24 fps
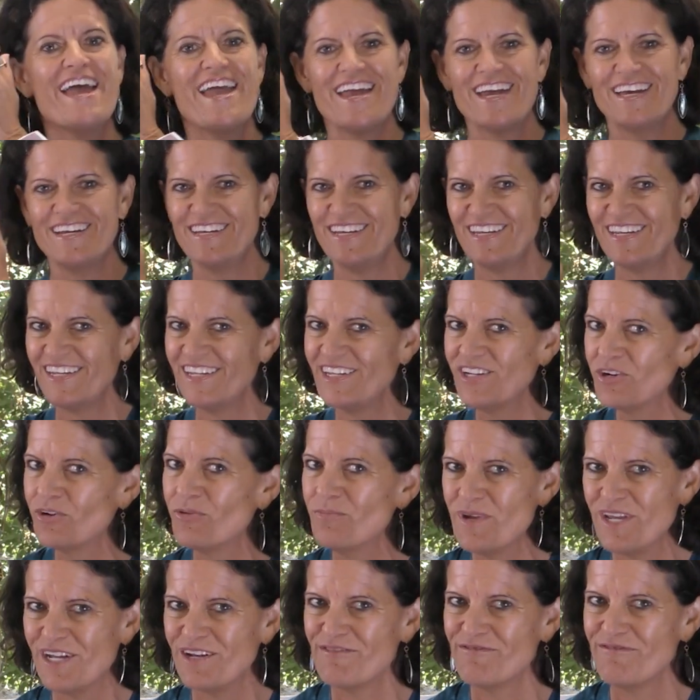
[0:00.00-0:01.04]
and
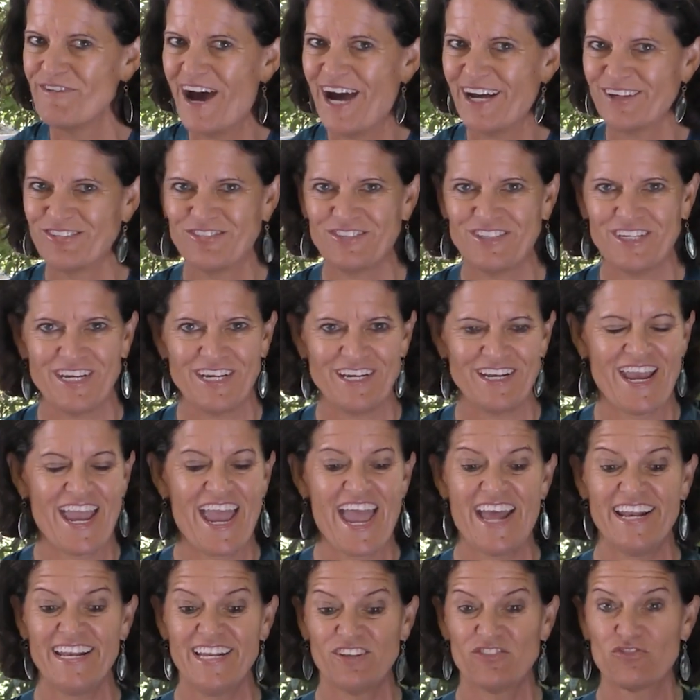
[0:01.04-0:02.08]
intermittent fasting,
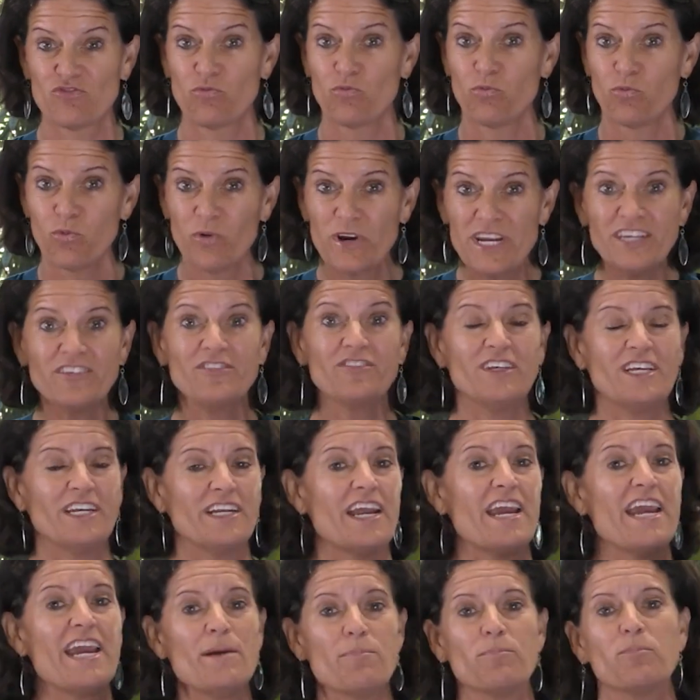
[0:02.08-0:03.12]
and it's recent,
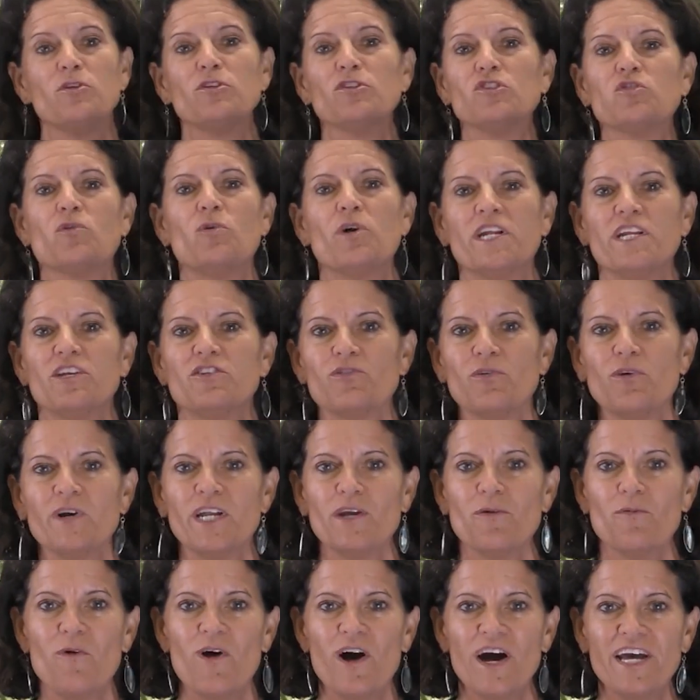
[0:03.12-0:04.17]
April
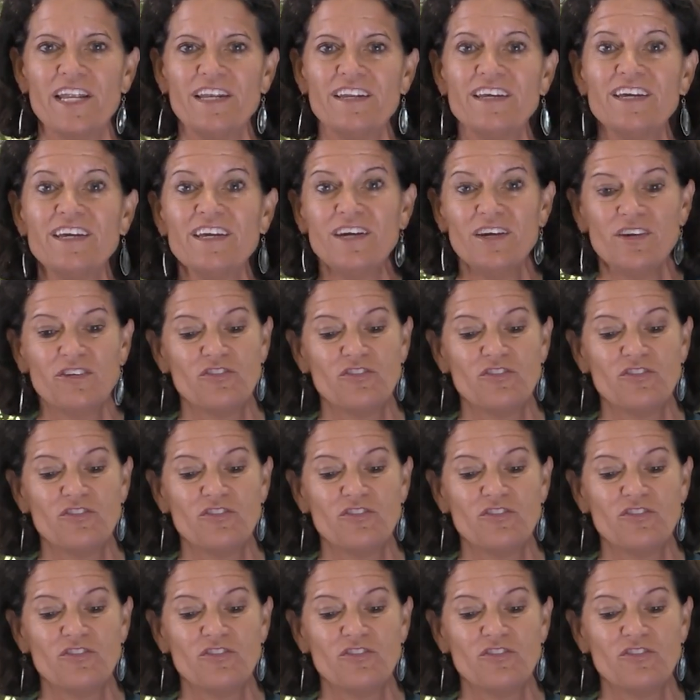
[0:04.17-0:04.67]
2021,